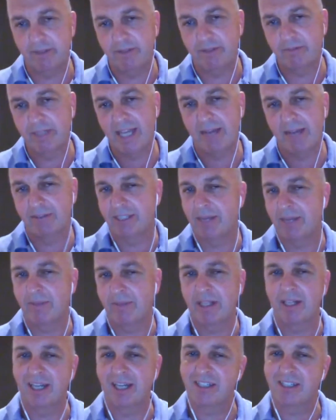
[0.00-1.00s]
We have
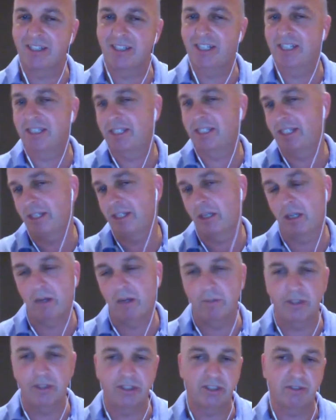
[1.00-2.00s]
something like 60
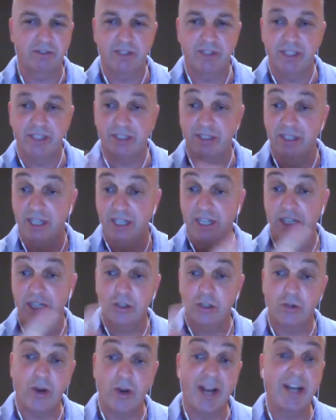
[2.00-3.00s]
kilometres of this
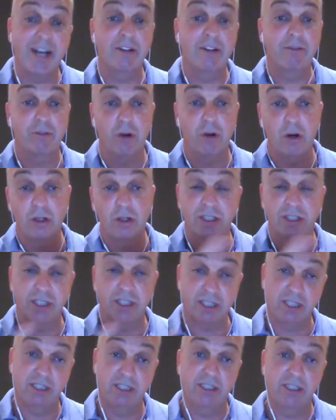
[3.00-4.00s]
trend of rocks
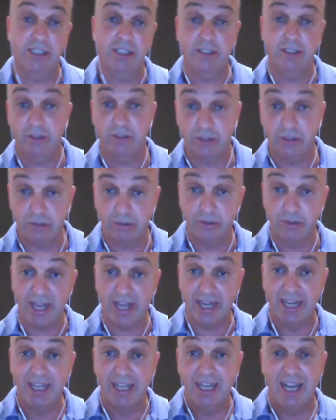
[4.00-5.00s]
that continues through
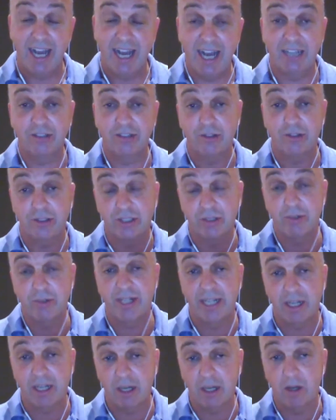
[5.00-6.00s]
that 100
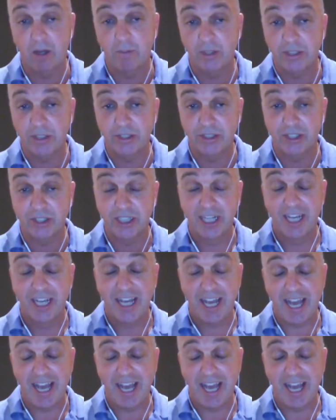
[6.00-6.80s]
square kilometres,